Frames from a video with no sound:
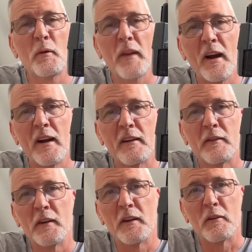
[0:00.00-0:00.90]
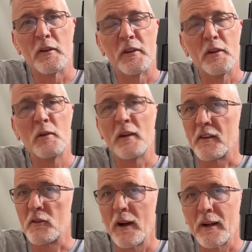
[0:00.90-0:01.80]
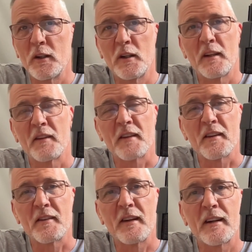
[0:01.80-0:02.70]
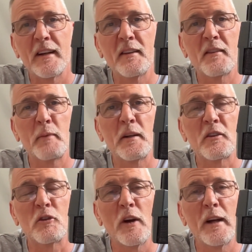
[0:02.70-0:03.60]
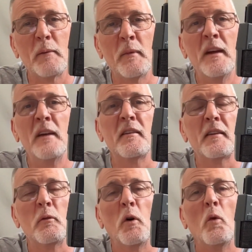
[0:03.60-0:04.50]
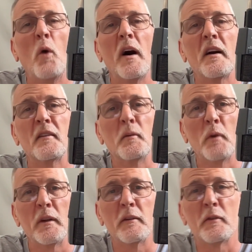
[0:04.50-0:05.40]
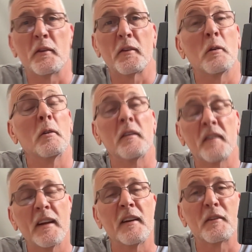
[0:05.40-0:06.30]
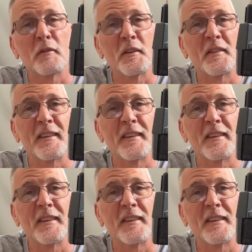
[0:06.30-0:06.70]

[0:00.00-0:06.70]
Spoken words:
without any further ado, let's crack on, let's get stuck in, speak to Graham, see what wise and wonderful stories he has for us